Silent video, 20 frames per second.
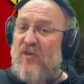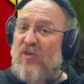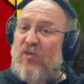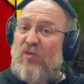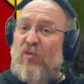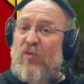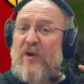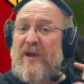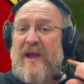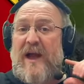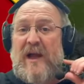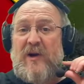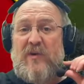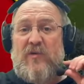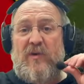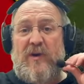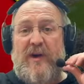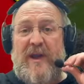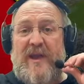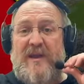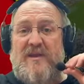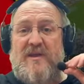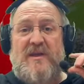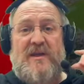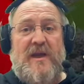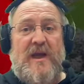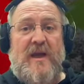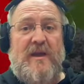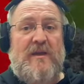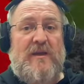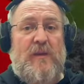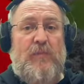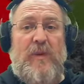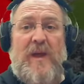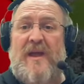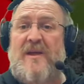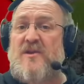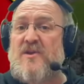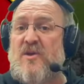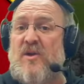380 yen,
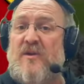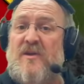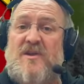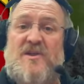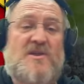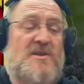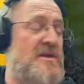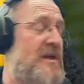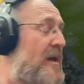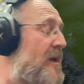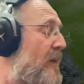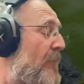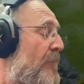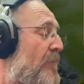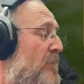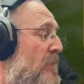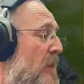depends on the stick.